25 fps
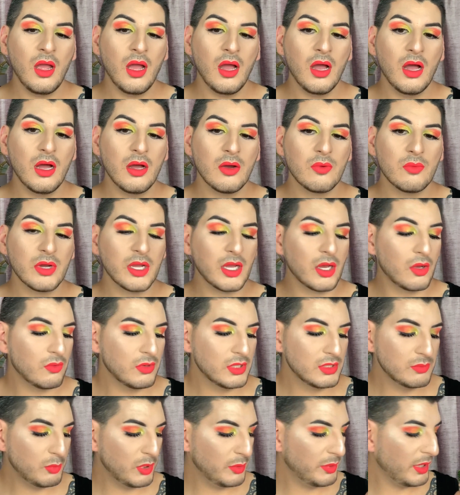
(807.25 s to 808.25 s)
oh my god,
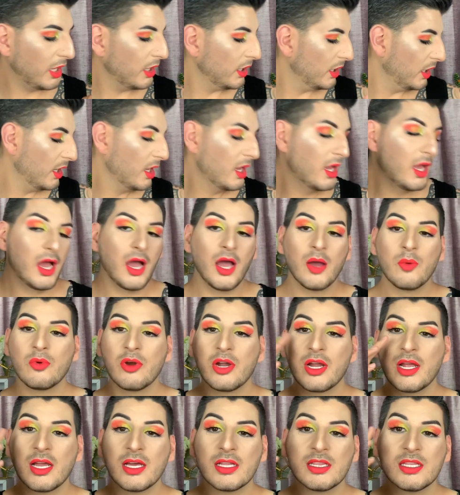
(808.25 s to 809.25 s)
what palette? I'm
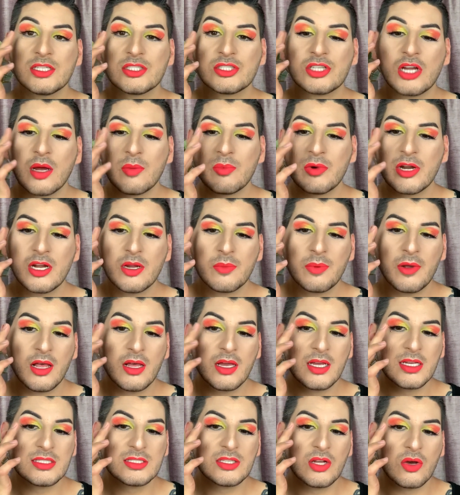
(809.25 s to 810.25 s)
wearing the Jawbreaker
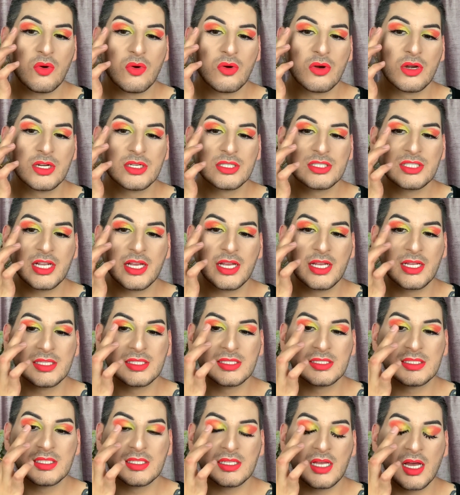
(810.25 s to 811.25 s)
palette is the orange, and